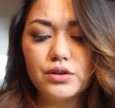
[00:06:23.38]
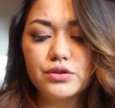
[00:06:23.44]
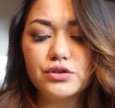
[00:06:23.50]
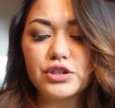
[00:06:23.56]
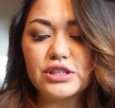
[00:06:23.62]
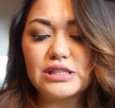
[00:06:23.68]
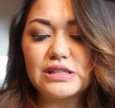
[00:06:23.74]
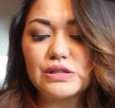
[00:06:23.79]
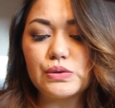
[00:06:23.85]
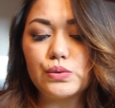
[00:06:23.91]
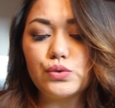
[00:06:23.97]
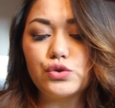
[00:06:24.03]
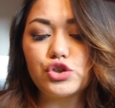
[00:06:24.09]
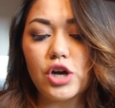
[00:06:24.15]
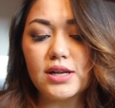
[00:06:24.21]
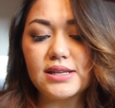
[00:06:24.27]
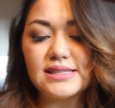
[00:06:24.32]
just to
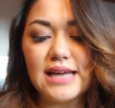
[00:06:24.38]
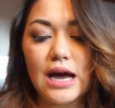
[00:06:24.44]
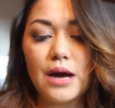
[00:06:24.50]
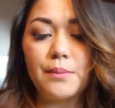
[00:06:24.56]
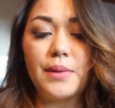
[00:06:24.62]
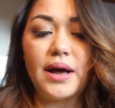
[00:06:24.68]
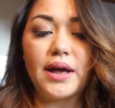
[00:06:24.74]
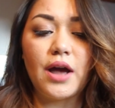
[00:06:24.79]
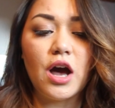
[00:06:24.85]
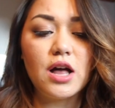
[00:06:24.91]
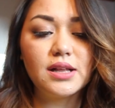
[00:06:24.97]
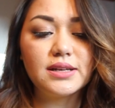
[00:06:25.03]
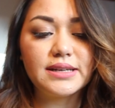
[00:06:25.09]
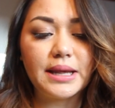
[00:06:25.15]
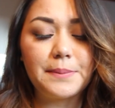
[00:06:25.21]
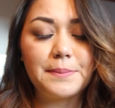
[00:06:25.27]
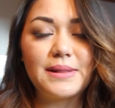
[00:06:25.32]
jot down my
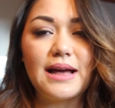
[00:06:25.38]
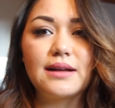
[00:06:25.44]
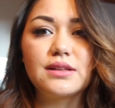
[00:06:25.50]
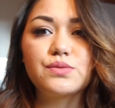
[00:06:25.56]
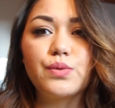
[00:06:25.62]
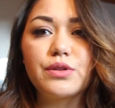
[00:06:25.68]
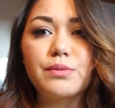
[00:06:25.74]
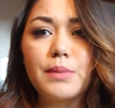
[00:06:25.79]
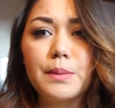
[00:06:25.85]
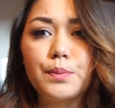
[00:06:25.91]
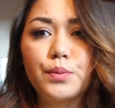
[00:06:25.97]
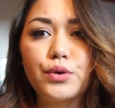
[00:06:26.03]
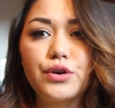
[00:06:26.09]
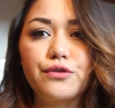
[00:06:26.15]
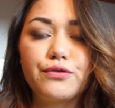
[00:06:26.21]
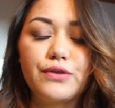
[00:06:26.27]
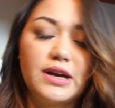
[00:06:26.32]
holiday plans with my
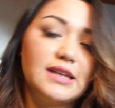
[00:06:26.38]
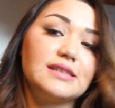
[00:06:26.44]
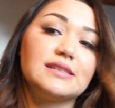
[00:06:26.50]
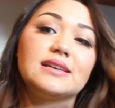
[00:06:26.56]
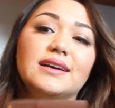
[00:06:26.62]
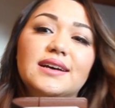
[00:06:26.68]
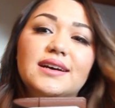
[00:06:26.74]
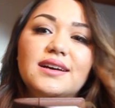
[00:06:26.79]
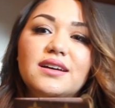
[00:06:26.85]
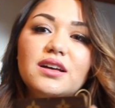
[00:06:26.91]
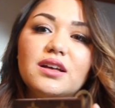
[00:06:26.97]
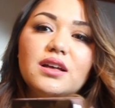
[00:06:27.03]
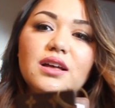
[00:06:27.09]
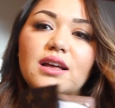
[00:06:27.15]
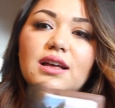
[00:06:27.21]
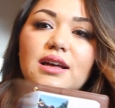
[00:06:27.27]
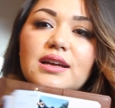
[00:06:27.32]
boyfriend.
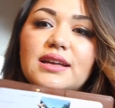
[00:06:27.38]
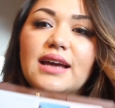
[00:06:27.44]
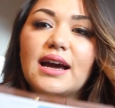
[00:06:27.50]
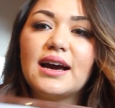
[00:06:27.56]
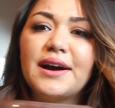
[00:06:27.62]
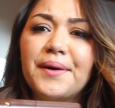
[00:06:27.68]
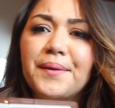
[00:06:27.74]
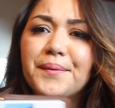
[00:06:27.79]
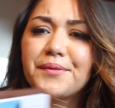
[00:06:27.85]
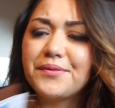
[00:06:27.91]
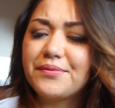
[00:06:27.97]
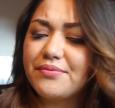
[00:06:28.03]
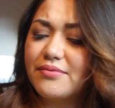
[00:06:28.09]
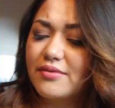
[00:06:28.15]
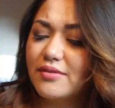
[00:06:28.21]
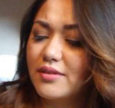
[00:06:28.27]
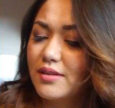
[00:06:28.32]
Yeah,
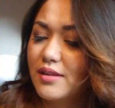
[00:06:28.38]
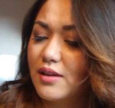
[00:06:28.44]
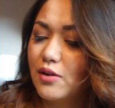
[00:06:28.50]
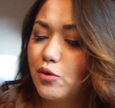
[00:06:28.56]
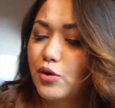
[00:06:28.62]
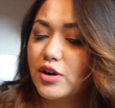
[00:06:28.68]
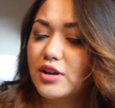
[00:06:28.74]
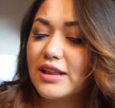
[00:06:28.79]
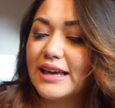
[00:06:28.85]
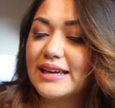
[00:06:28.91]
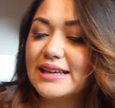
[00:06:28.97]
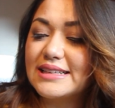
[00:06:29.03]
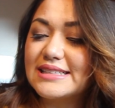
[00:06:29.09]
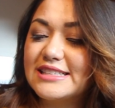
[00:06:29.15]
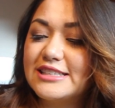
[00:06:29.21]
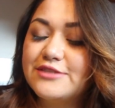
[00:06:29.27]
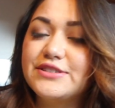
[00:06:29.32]
or like
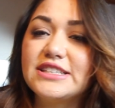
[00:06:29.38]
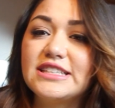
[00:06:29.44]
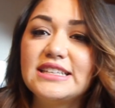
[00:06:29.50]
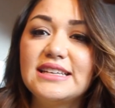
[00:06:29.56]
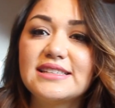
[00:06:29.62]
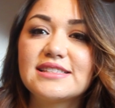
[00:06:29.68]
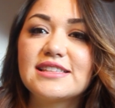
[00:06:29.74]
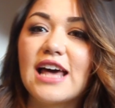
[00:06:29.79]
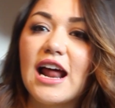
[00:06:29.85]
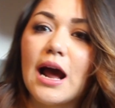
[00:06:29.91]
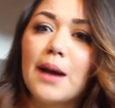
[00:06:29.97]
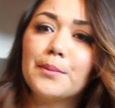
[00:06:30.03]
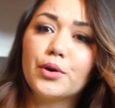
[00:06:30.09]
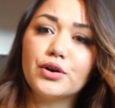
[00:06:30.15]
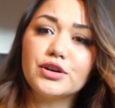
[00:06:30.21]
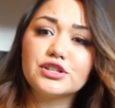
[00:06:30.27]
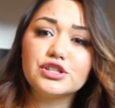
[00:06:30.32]
activities that
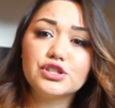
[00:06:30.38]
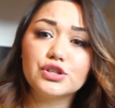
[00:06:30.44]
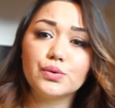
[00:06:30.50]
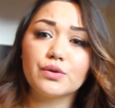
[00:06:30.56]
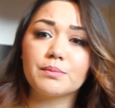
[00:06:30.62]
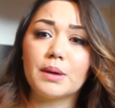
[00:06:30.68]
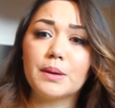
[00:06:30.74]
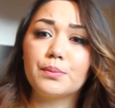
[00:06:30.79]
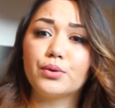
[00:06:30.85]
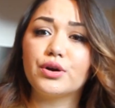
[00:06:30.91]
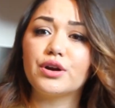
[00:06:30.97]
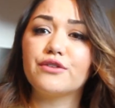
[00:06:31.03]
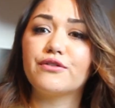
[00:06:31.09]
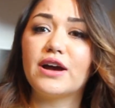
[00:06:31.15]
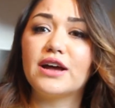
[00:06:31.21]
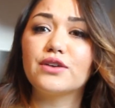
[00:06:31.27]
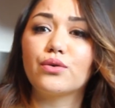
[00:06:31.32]
I'm going to do with my
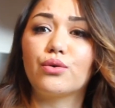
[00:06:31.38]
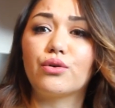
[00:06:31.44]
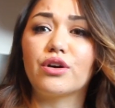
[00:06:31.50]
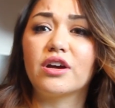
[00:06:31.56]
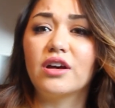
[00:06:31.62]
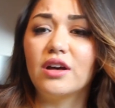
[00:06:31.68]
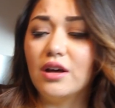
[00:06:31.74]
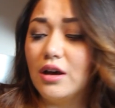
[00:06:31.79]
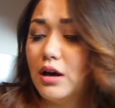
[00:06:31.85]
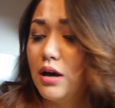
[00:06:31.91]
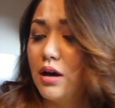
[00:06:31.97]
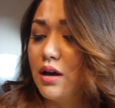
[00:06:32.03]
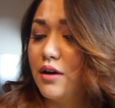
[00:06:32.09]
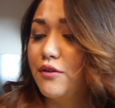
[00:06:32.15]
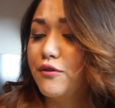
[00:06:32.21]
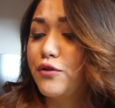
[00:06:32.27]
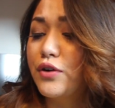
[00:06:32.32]
boyfriend, or
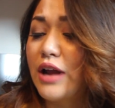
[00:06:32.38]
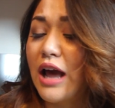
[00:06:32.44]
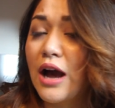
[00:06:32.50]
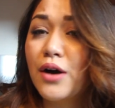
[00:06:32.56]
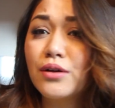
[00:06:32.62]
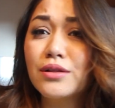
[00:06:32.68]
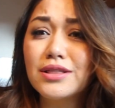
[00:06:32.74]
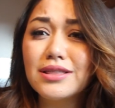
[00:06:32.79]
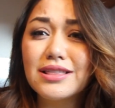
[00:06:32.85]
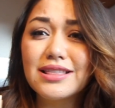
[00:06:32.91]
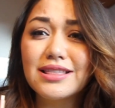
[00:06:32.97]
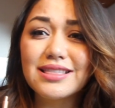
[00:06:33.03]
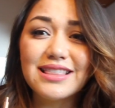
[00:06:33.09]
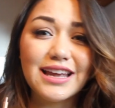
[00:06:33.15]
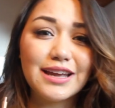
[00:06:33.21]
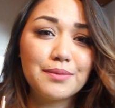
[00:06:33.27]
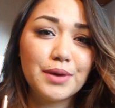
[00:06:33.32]
for now,
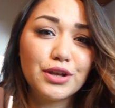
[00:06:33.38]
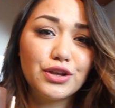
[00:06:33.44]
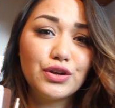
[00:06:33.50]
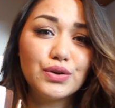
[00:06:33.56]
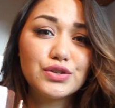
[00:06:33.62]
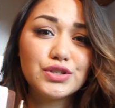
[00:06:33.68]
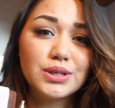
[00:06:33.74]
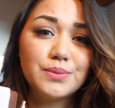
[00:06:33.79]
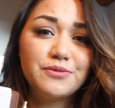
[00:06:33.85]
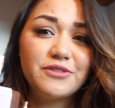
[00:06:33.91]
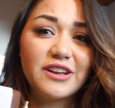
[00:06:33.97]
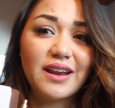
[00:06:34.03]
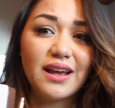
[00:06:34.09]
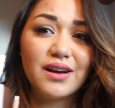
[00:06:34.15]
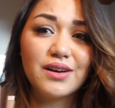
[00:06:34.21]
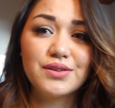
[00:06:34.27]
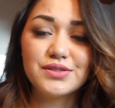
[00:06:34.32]
like my YouTube
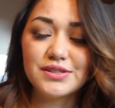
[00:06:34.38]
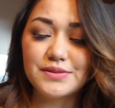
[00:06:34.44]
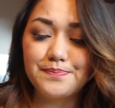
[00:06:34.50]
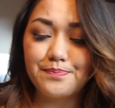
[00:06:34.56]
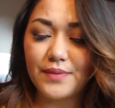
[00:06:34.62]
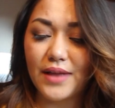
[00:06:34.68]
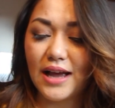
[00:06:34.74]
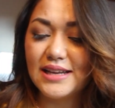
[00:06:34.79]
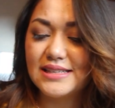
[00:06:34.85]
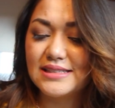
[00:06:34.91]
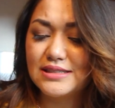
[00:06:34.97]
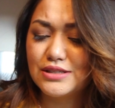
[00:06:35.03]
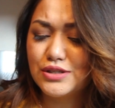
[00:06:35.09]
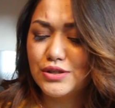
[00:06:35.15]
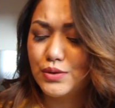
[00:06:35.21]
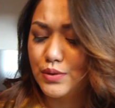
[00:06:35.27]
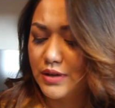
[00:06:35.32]
videos. I
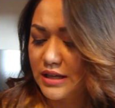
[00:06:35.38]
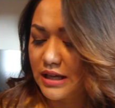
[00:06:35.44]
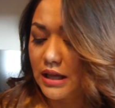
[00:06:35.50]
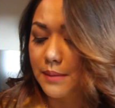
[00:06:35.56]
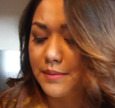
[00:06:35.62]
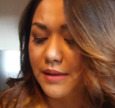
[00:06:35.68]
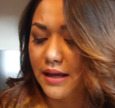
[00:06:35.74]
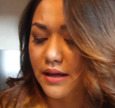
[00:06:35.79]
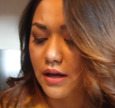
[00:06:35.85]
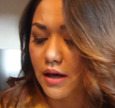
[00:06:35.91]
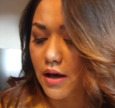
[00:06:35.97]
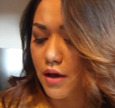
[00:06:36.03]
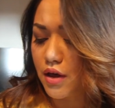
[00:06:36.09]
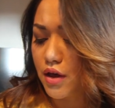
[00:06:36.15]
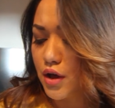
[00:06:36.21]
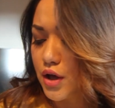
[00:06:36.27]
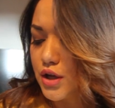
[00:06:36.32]
do keep like
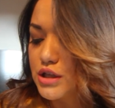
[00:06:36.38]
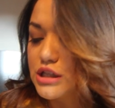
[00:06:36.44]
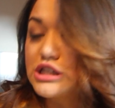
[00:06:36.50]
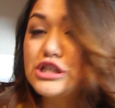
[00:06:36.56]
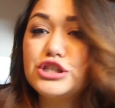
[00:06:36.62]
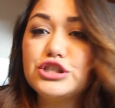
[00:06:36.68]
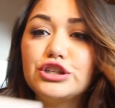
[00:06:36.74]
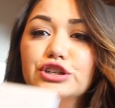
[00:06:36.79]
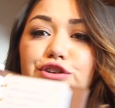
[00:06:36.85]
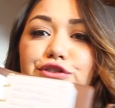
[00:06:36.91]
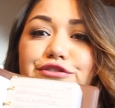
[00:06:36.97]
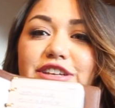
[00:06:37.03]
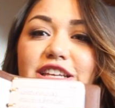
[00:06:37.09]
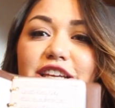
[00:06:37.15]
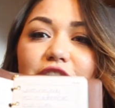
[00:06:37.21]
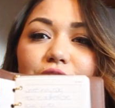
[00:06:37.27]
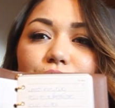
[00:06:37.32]
a to-do
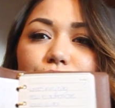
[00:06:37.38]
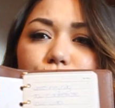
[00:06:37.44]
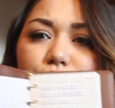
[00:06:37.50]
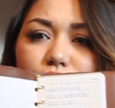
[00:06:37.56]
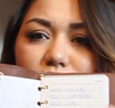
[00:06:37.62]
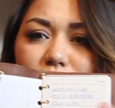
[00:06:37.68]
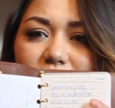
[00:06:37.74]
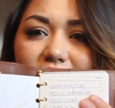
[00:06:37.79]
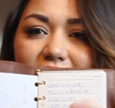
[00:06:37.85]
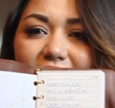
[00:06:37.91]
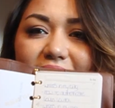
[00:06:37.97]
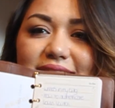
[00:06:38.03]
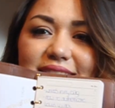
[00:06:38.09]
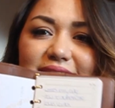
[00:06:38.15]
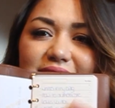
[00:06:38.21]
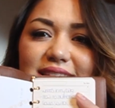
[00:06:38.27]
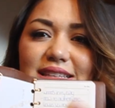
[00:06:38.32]
video
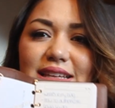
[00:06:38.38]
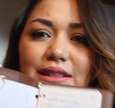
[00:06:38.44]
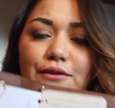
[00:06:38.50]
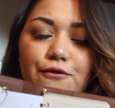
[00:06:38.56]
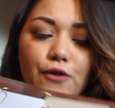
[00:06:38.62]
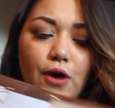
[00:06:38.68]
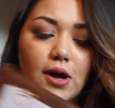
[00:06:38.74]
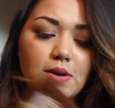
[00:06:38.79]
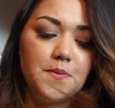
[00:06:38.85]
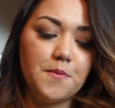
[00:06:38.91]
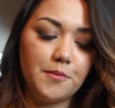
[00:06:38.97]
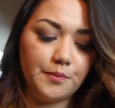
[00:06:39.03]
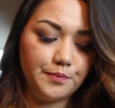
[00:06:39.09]
list in the front.